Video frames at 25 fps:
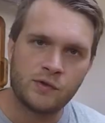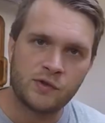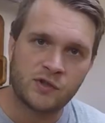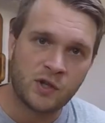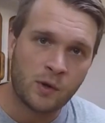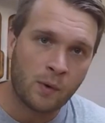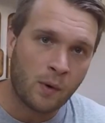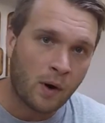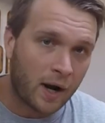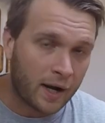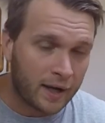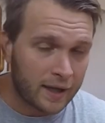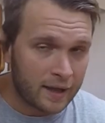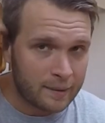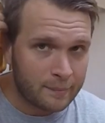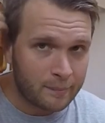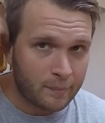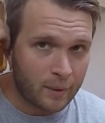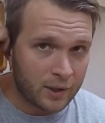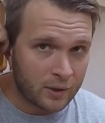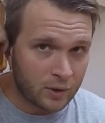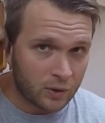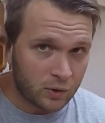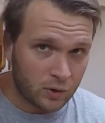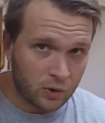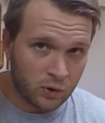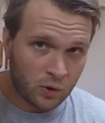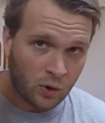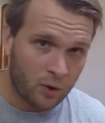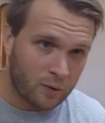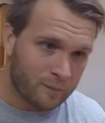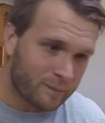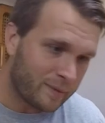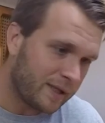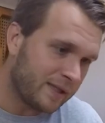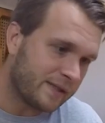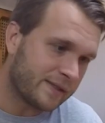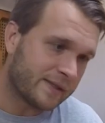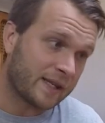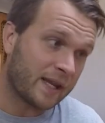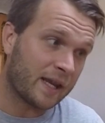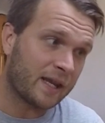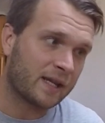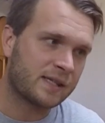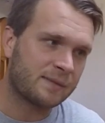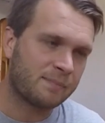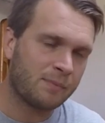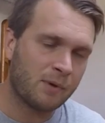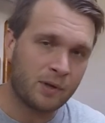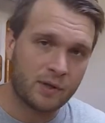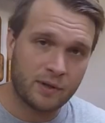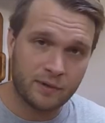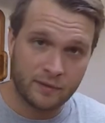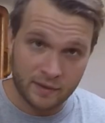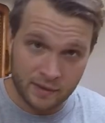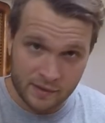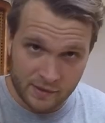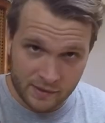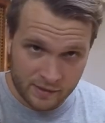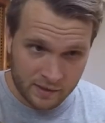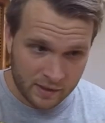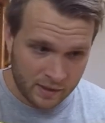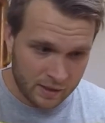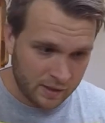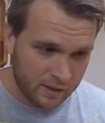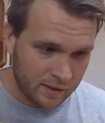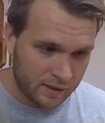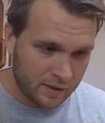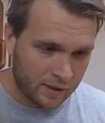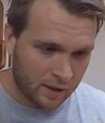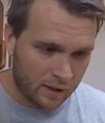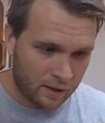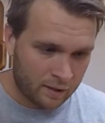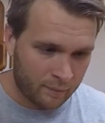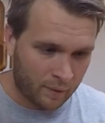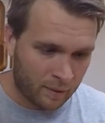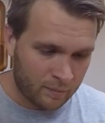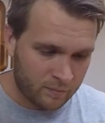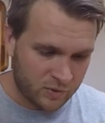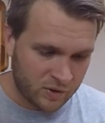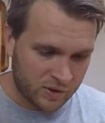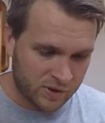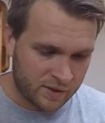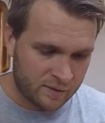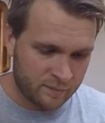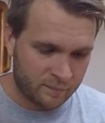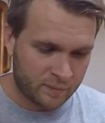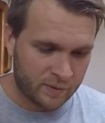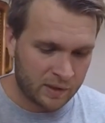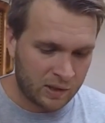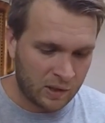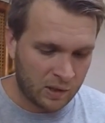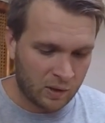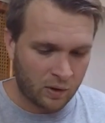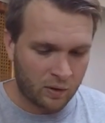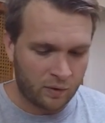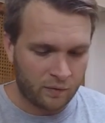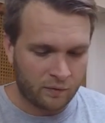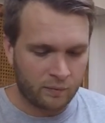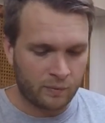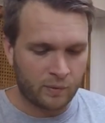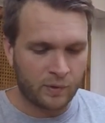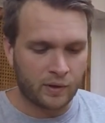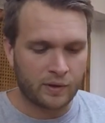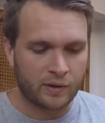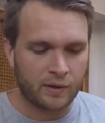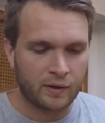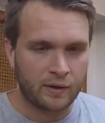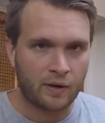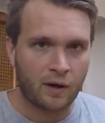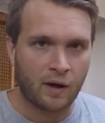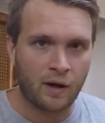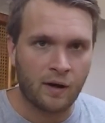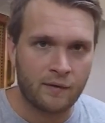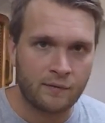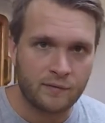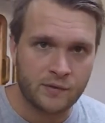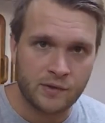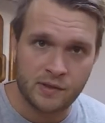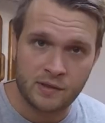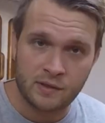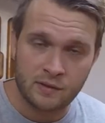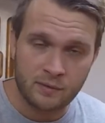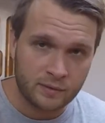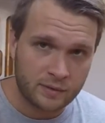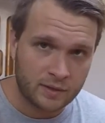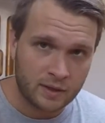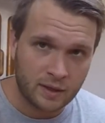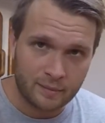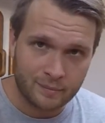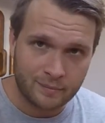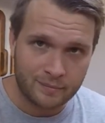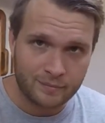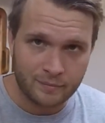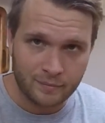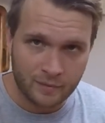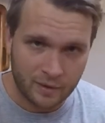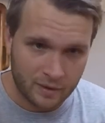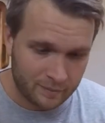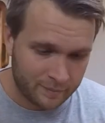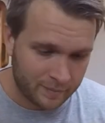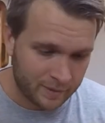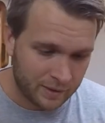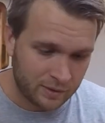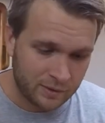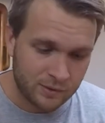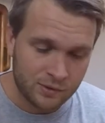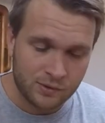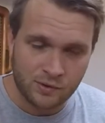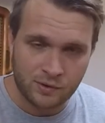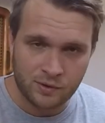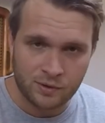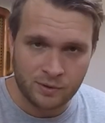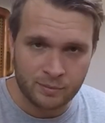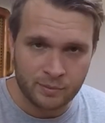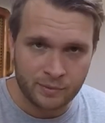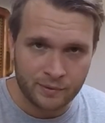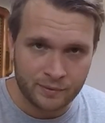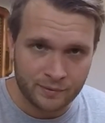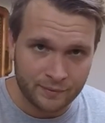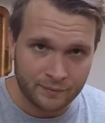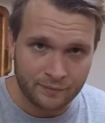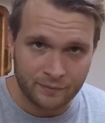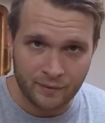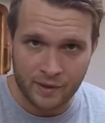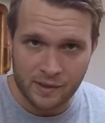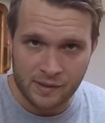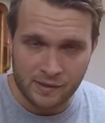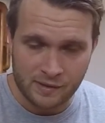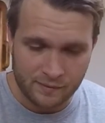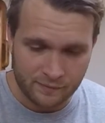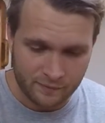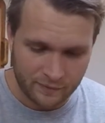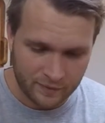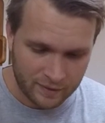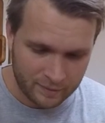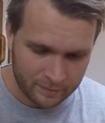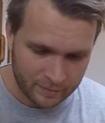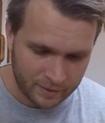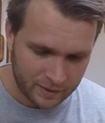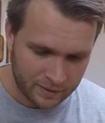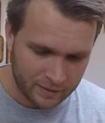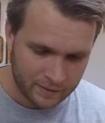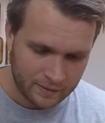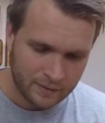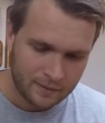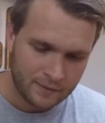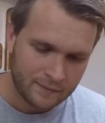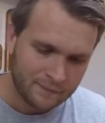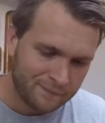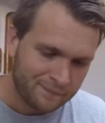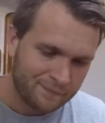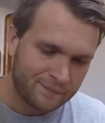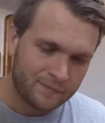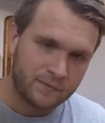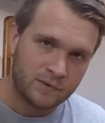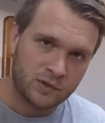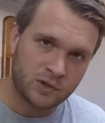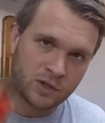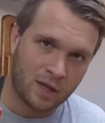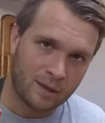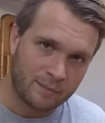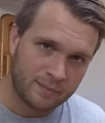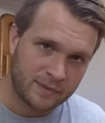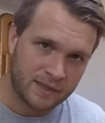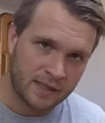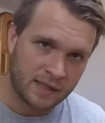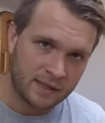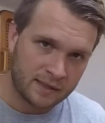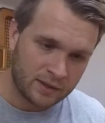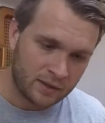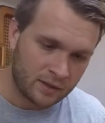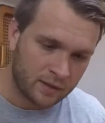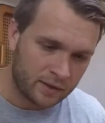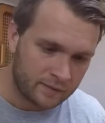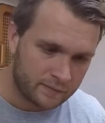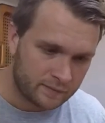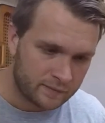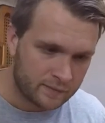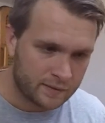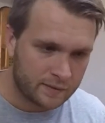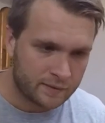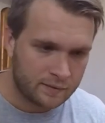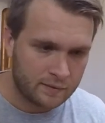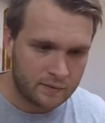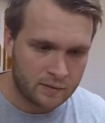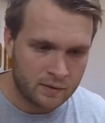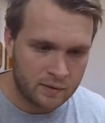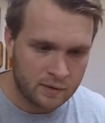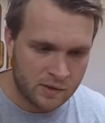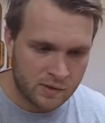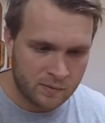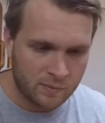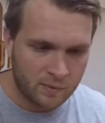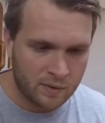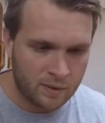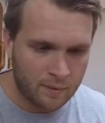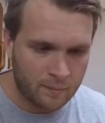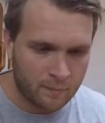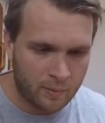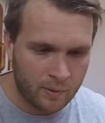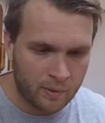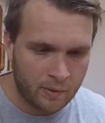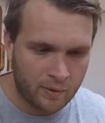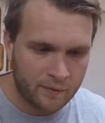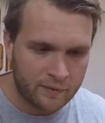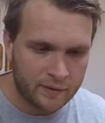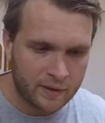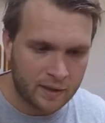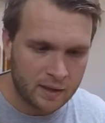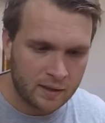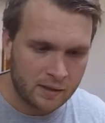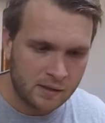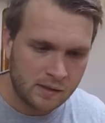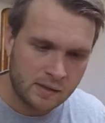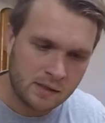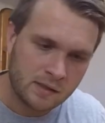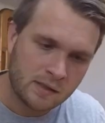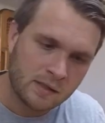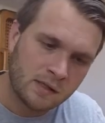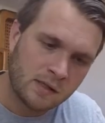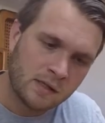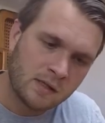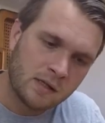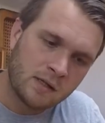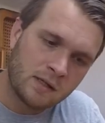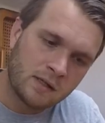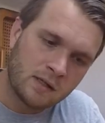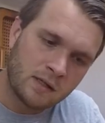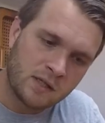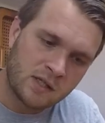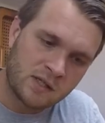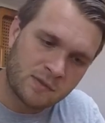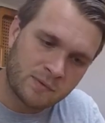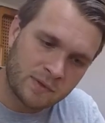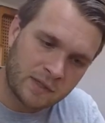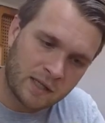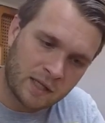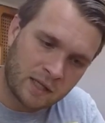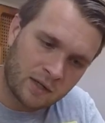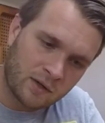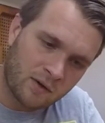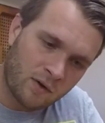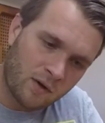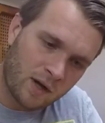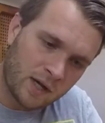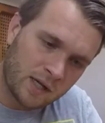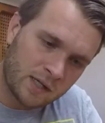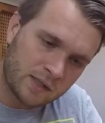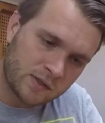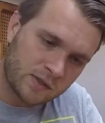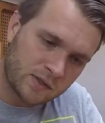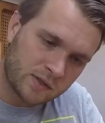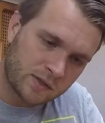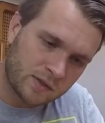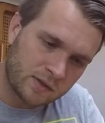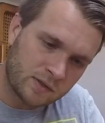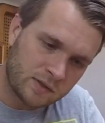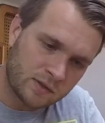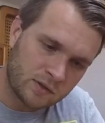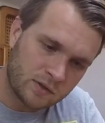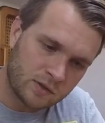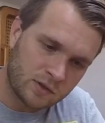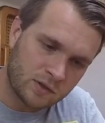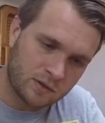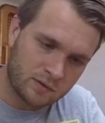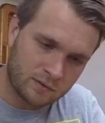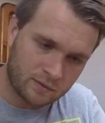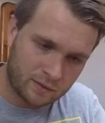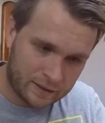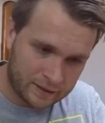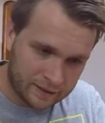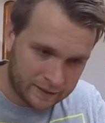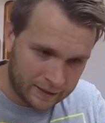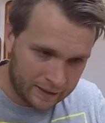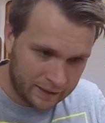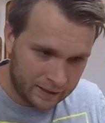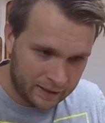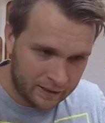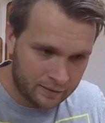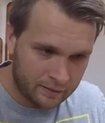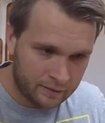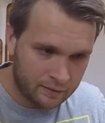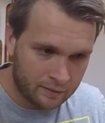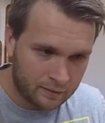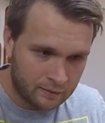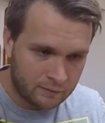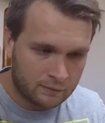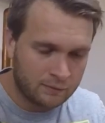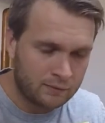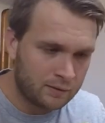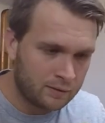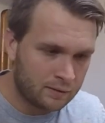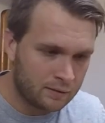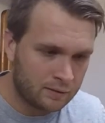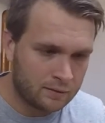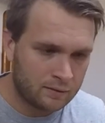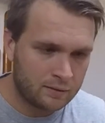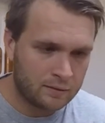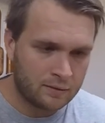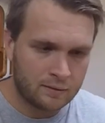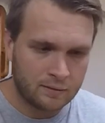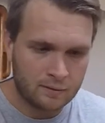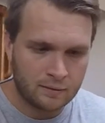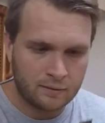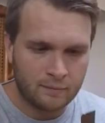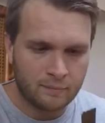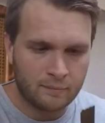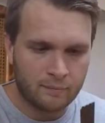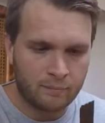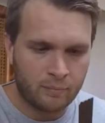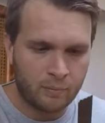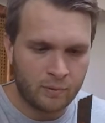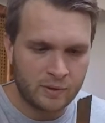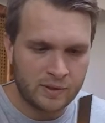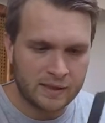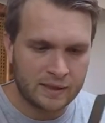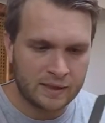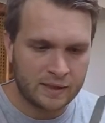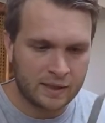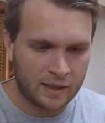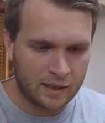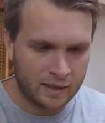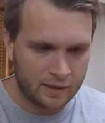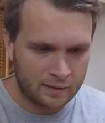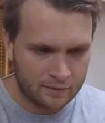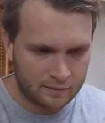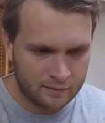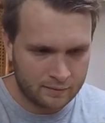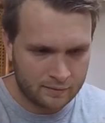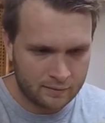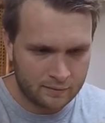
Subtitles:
So I am by no means an expert at this. I'm just simply going off what I've just looked up, whether it be YouTube or from friends and family. Sharps down the knife, you just want to put it on the end. You just want to get a nice, clean, pointy cut.